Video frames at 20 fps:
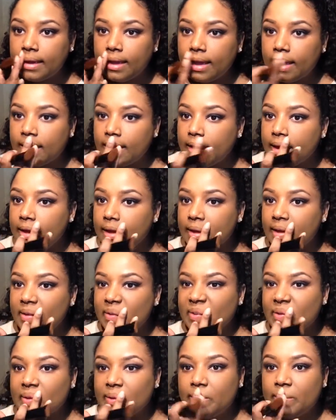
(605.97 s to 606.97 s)
I
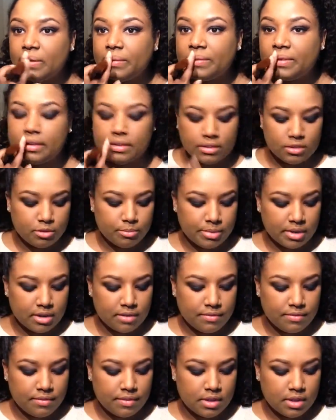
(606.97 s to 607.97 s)
want to put a little bit
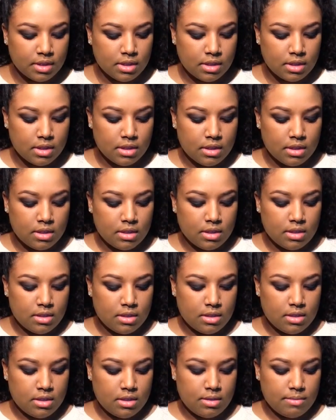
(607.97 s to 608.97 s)
of
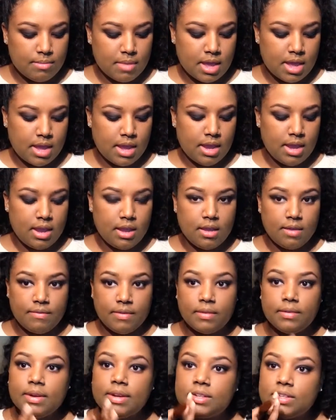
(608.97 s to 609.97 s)
my
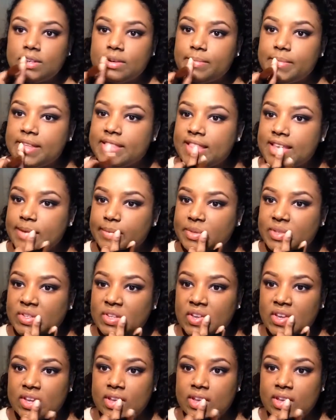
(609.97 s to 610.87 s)
foundation on my lips.